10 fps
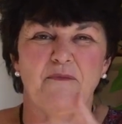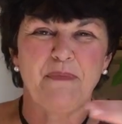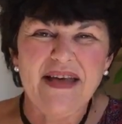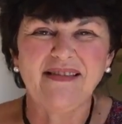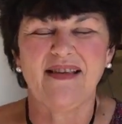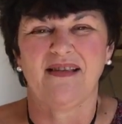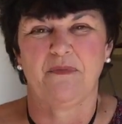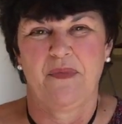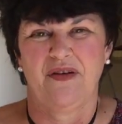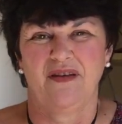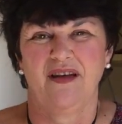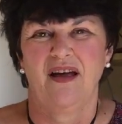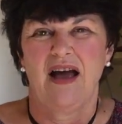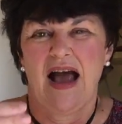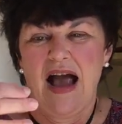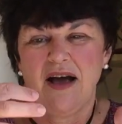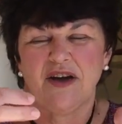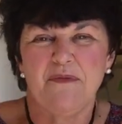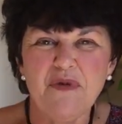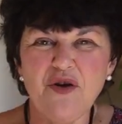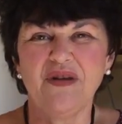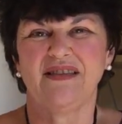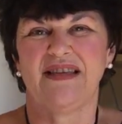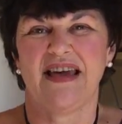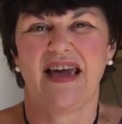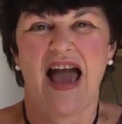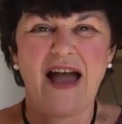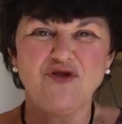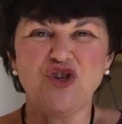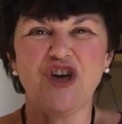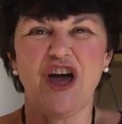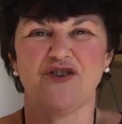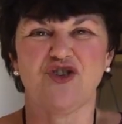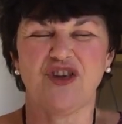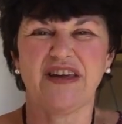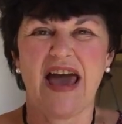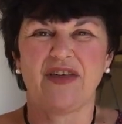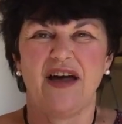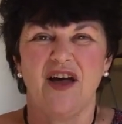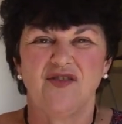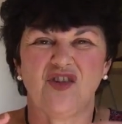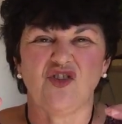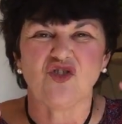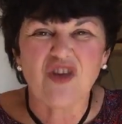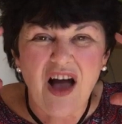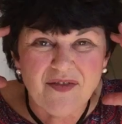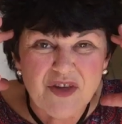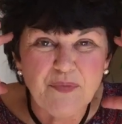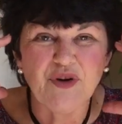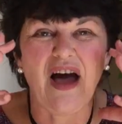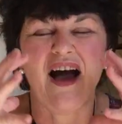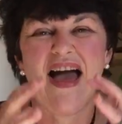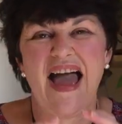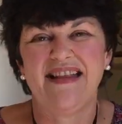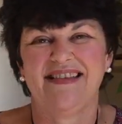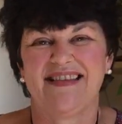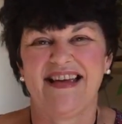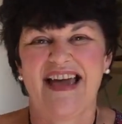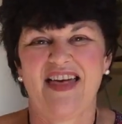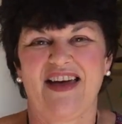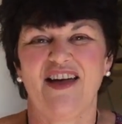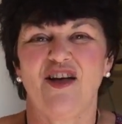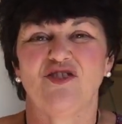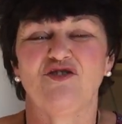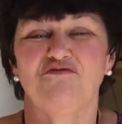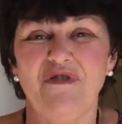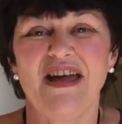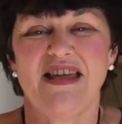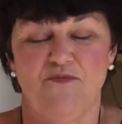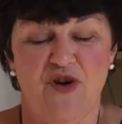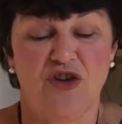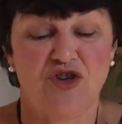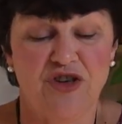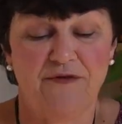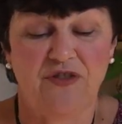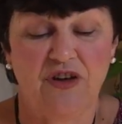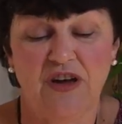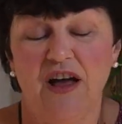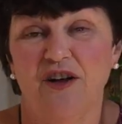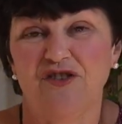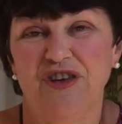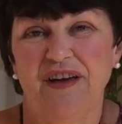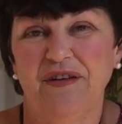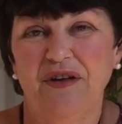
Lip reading: businessmen, community and church together to start to put our heads together to really bring shift in culture.